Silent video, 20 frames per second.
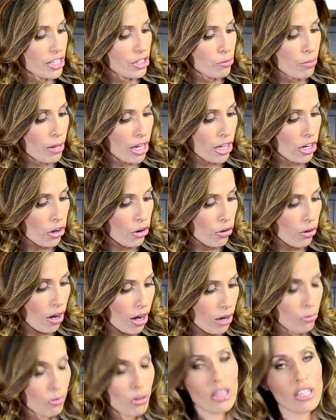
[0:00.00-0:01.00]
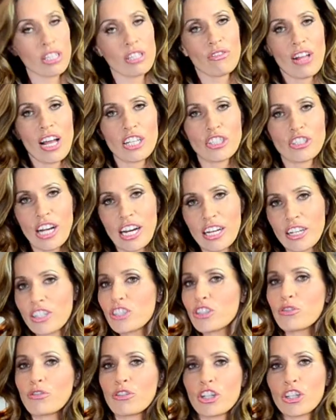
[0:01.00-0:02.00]
tomato on one of these flax
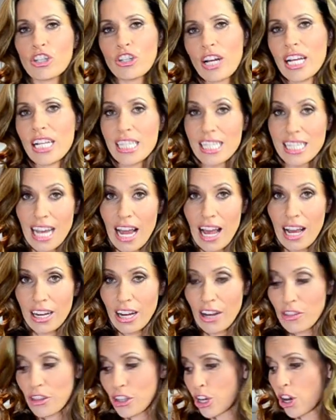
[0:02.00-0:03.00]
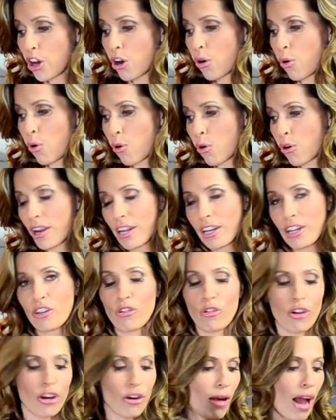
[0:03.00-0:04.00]
crackers for a great snack on the go or in a
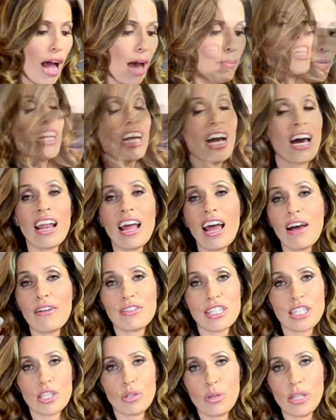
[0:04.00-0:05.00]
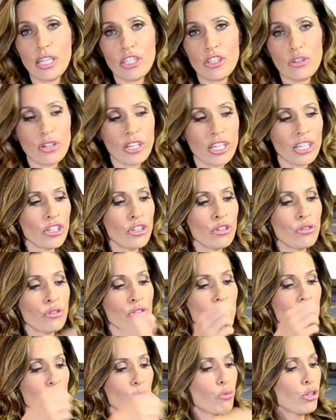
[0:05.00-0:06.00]
nori wrap. You got to have seaweed. You can
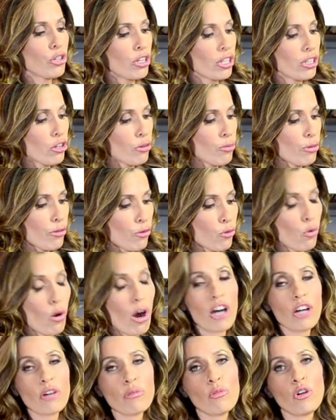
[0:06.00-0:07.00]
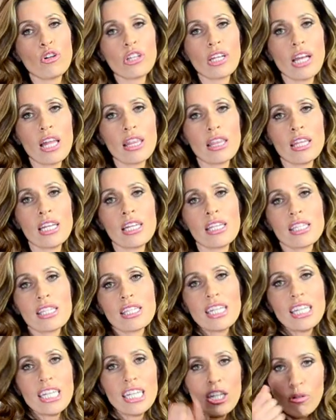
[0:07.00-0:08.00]
use put a little bit of guacamole on this,
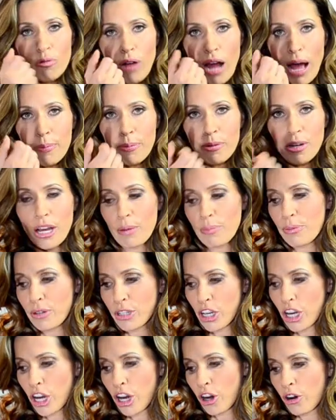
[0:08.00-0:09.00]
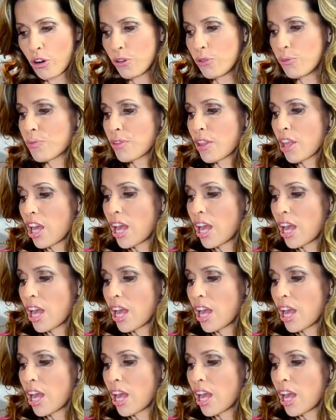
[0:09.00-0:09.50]
wrap it up and go.